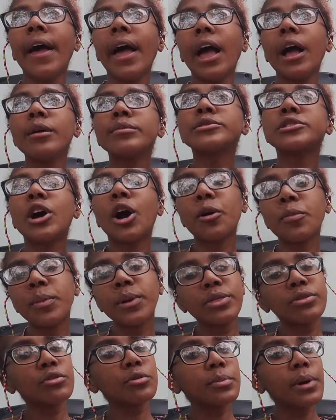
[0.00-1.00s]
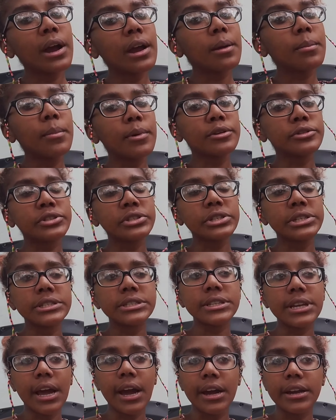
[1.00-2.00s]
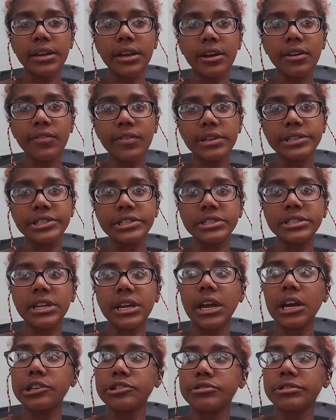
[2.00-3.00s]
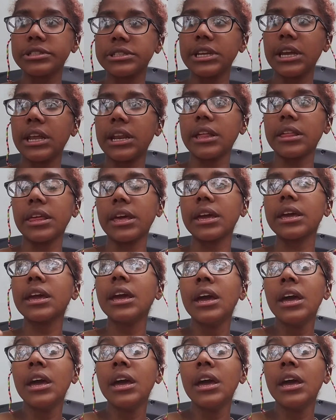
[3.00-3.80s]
help talk me through my emotions kind of and just like understanding like